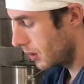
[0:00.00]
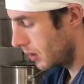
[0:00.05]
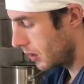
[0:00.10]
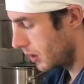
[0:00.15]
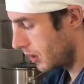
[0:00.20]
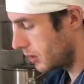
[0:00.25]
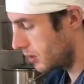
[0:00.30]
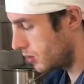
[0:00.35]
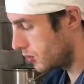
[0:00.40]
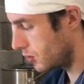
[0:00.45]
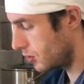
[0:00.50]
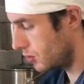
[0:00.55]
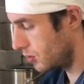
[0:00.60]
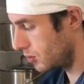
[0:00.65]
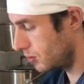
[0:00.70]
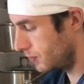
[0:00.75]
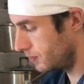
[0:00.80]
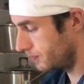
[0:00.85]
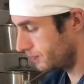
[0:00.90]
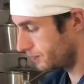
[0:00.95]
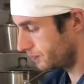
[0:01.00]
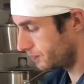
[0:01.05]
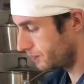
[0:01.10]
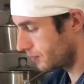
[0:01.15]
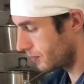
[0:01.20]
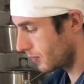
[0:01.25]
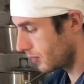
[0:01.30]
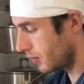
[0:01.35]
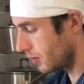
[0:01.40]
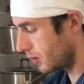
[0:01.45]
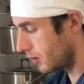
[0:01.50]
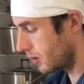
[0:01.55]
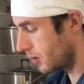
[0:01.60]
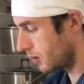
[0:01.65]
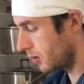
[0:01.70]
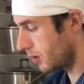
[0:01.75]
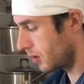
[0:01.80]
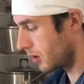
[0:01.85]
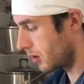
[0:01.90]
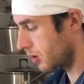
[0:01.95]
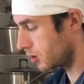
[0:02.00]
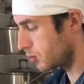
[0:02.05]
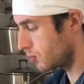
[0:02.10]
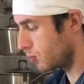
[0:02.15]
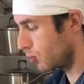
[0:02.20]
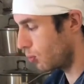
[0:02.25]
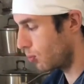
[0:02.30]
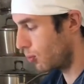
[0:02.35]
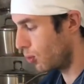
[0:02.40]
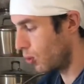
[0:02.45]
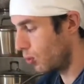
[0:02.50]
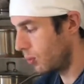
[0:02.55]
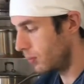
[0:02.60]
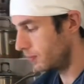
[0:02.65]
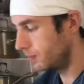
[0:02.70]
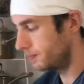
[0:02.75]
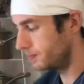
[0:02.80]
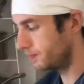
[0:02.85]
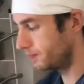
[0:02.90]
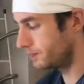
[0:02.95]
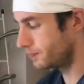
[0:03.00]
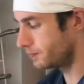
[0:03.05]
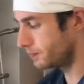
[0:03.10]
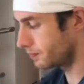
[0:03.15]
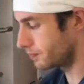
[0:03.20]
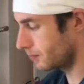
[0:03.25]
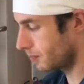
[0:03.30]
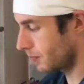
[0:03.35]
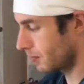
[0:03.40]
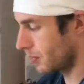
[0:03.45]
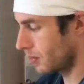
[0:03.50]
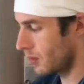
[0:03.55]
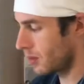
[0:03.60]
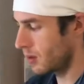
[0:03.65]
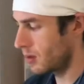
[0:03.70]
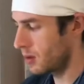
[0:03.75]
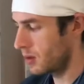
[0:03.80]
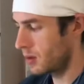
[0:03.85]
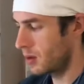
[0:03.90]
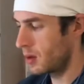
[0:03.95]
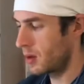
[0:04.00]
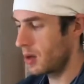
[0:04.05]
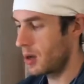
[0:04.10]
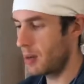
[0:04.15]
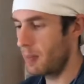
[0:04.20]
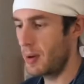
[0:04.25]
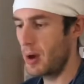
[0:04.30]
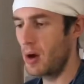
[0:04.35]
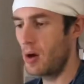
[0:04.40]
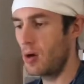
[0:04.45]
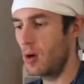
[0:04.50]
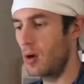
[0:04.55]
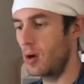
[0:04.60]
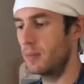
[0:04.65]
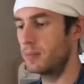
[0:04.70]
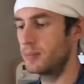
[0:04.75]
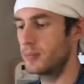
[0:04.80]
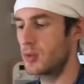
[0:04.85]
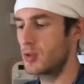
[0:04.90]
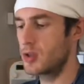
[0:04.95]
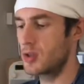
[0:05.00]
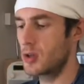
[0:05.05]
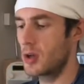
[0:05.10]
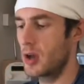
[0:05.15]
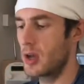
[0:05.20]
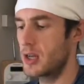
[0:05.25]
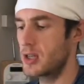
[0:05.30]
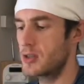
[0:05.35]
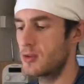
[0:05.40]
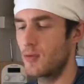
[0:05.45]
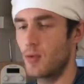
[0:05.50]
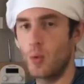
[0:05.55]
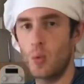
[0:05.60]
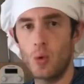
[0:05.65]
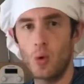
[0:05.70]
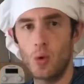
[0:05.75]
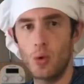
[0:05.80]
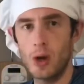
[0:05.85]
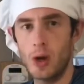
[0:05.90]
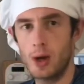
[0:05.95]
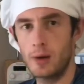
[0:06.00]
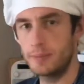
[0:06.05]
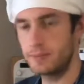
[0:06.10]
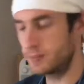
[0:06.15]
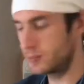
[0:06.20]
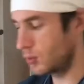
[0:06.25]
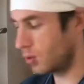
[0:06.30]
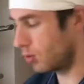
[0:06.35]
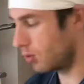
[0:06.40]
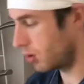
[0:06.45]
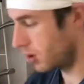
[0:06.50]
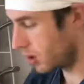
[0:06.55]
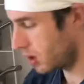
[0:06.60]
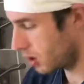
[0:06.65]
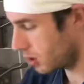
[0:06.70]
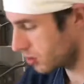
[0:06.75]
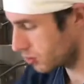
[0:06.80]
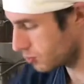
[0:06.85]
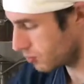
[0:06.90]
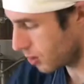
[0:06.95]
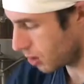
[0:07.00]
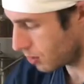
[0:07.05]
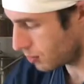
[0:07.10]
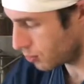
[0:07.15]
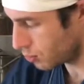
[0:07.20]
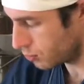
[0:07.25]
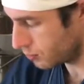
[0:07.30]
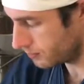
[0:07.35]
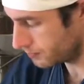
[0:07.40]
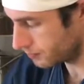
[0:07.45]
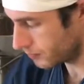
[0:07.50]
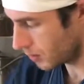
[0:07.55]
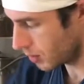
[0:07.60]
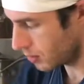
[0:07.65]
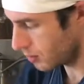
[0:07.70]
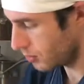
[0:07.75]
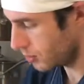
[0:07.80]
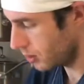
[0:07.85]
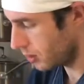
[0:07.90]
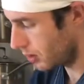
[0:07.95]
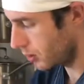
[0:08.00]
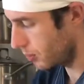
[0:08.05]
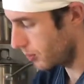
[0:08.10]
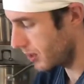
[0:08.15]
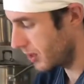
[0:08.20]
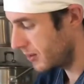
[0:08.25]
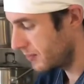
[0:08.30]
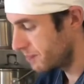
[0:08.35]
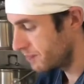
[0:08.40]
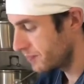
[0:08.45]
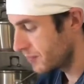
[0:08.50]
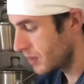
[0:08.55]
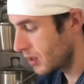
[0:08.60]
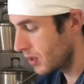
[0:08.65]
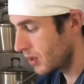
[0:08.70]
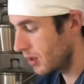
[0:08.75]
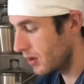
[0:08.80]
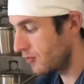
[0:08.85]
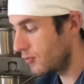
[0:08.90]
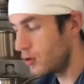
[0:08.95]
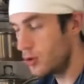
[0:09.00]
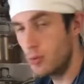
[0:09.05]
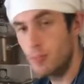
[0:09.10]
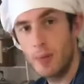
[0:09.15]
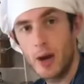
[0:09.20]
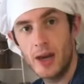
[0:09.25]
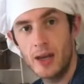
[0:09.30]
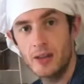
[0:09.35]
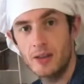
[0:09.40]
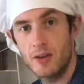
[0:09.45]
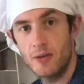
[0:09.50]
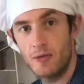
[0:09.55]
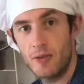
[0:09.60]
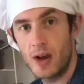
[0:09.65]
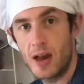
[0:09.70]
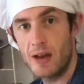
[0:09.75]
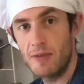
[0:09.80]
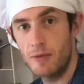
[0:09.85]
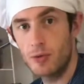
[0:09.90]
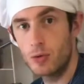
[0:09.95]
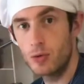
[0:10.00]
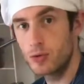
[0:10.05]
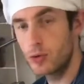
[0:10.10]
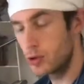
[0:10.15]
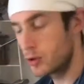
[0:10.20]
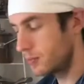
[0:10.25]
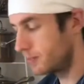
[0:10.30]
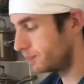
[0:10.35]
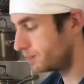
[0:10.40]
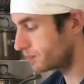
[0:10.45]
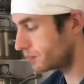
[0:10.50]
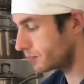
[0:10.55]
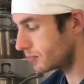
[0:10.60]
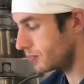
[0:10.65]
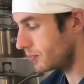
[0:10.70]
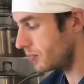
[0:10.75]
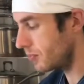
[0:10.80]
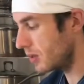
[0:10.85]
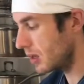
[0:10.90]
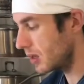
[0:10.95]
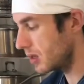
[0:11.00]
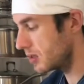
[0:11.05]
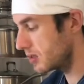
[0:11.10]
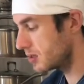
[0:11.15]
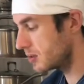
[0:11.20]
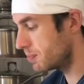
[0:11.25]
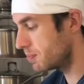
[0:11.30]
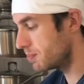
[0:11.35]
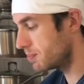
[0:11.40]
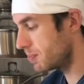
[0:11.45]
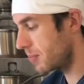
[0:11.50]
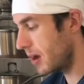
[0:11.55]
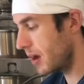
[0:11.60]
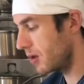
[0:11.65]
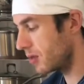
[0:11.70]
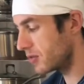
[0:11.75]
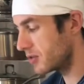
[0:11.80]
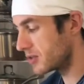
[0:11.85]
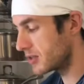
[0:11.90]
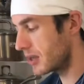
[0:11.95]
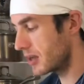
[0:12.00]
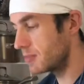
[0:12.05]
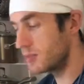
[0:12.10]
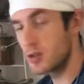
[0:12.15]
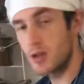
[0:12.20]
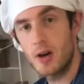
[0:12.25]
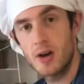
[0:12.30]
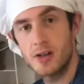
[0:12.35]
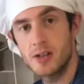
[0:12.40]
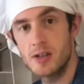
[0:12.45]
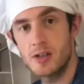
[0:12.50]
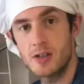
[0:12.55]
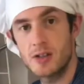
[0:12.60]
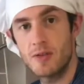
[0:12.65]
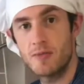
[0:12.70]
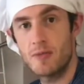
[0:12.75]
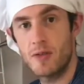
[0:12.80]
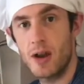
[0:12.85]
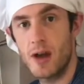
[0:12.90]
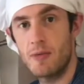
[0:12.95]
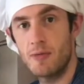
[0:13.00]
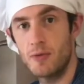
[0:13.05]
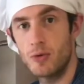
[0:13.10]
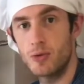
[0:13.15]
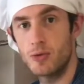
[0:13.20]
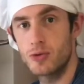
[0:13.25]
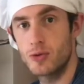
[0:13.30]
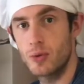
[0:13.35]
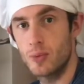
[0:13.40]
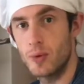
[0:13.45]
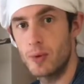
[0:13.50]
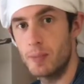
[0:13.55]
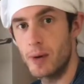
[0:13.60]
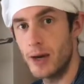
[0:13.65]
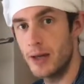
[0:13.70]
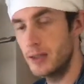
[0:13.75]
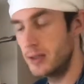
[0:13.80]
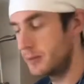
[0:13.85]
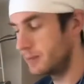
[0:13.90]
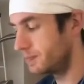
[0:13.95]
into a small ball about the size of a walnut or a large marble. I'm going to put a little bit. If you made the falafels, it's about the same size as the falafels that we made.